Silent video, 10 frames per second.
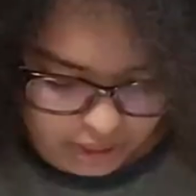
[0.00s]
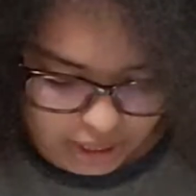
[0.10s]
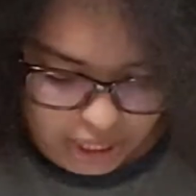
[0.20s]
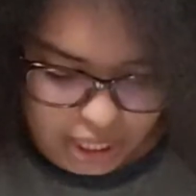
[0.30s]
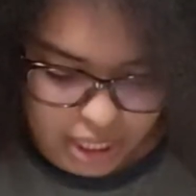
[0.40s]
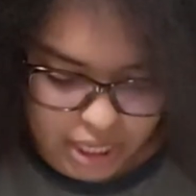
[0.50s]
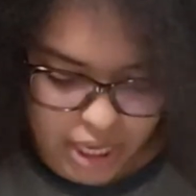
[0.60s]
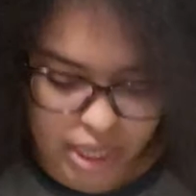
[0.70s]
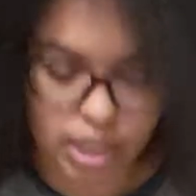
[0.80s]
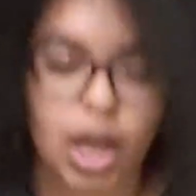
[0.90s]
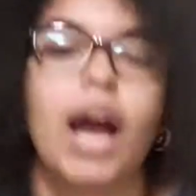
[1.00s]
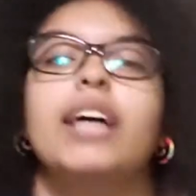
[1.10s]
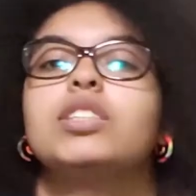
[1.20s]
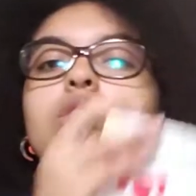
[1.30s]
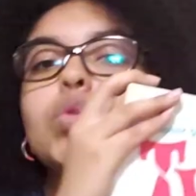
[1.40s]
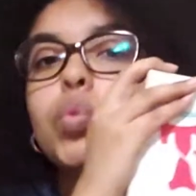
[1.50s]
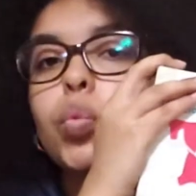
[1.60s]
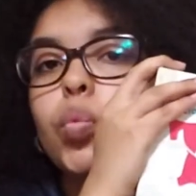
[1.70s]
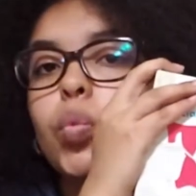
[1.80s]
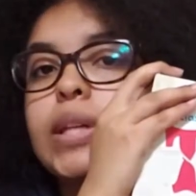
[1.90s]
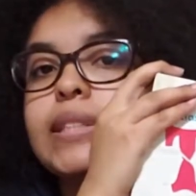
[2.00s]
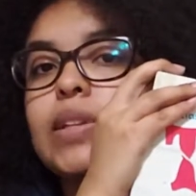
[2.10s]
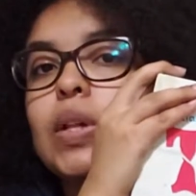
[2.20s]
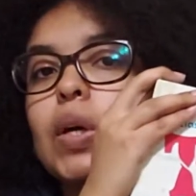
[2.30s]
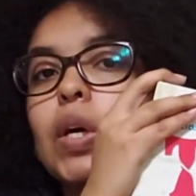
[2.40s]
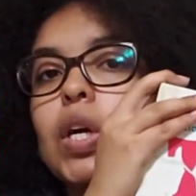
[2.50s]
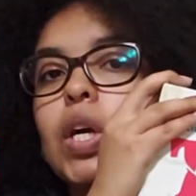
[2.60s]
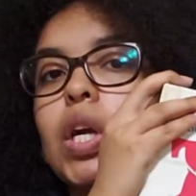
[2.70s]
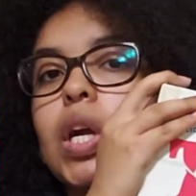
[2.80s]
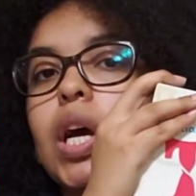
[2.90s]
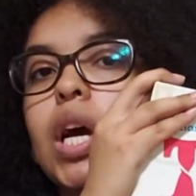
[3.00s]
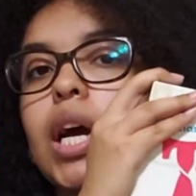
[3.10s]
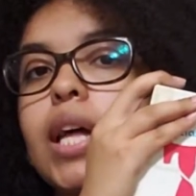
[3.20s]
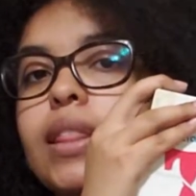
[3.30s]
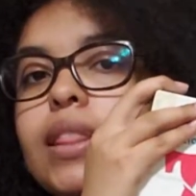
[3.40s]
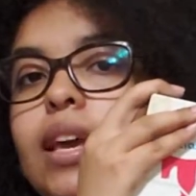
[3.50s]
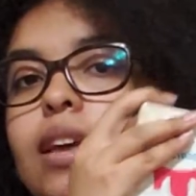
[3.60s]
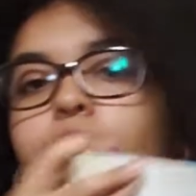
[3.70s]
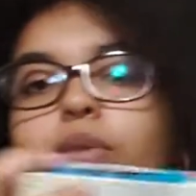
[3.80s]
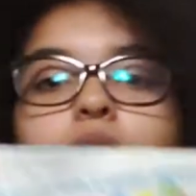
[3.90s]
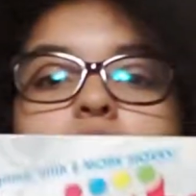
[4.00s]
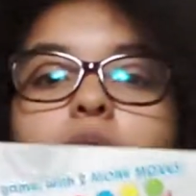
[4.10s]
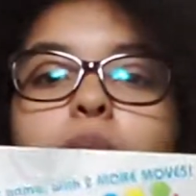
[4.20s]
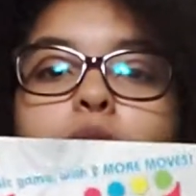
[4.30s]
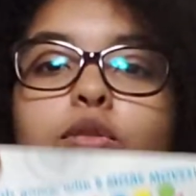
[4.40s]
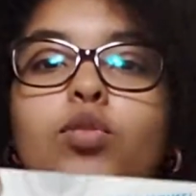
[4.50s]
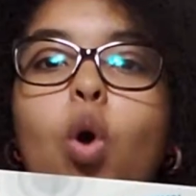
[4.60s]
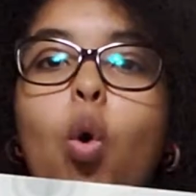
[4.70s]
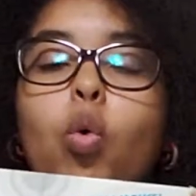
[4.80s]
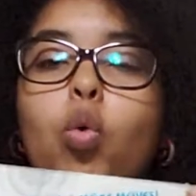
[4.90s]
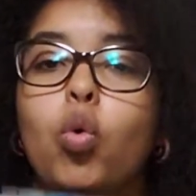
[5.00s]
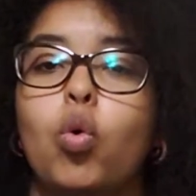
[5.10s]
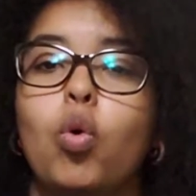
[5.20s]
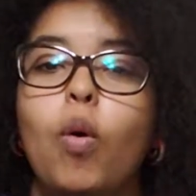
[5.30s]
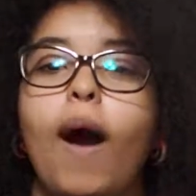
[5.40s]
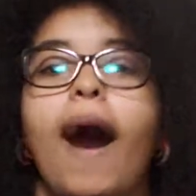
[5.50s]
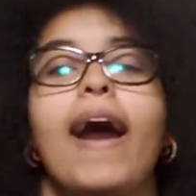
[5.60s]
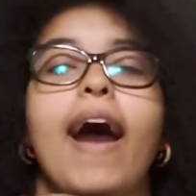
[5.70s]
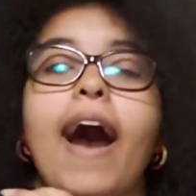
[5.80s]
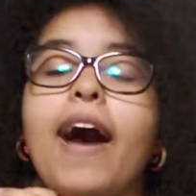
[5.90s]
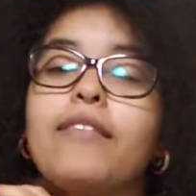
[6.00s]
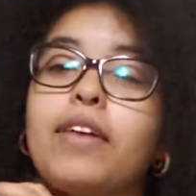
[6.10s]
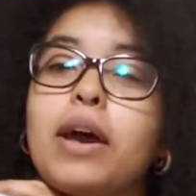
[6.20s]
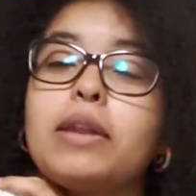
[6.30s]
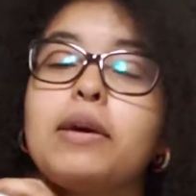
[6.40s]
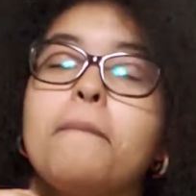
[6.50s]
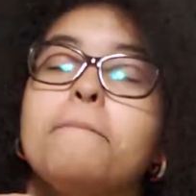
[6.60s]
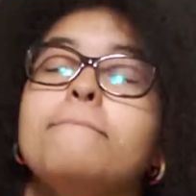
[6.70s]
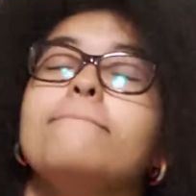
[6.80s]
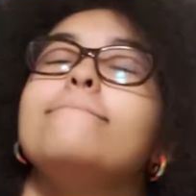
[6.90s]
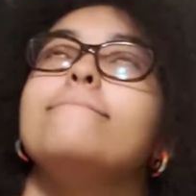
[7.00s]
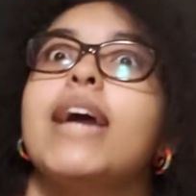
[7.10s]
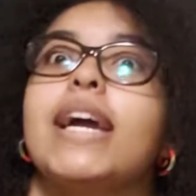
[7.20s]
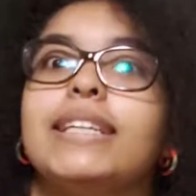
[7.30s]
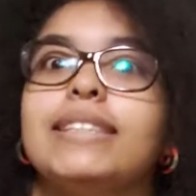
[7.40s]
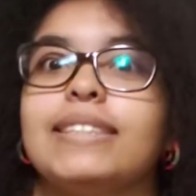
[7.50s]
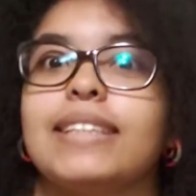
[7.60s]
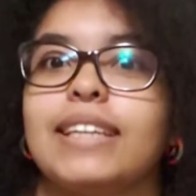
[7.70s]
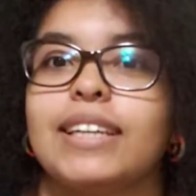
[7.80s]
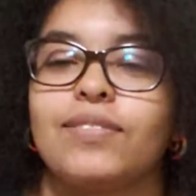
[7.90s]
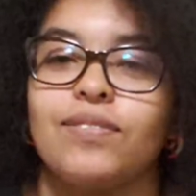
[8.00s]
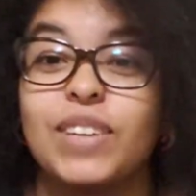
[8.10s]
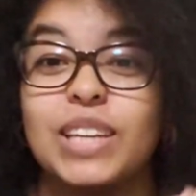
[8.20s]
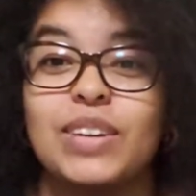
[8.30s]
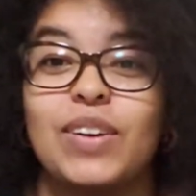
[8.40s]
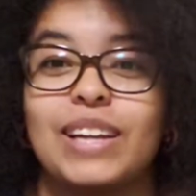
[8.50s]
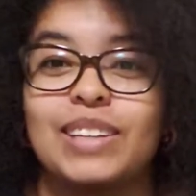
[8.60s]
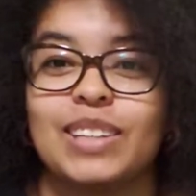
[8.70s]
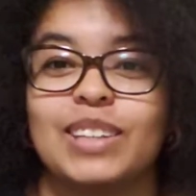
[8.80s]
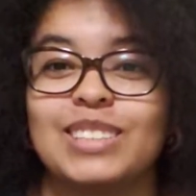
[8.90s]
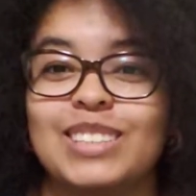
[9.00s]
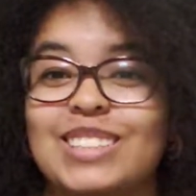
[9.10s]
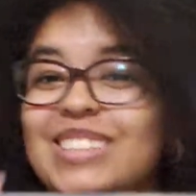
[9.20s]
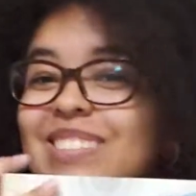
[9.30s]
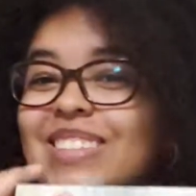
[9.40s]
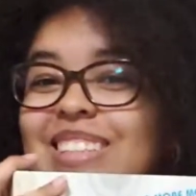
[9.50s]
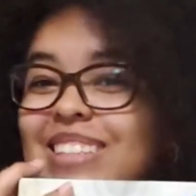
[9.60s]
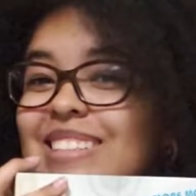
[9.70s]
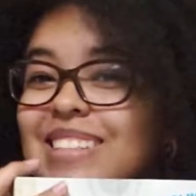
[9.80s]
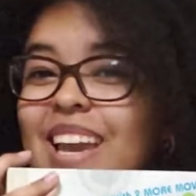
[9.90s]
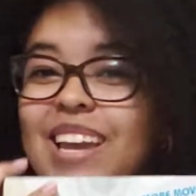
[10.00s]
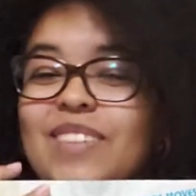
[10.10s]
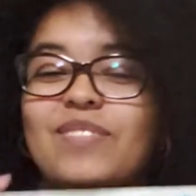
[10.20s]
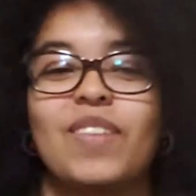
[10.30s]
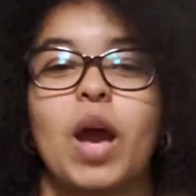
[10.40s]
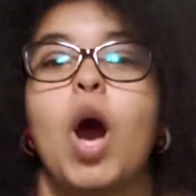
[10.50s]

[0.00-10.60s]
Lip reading: Then I got Twizzler. This is gonna be so cool. I have an amazing video idea to do with this game.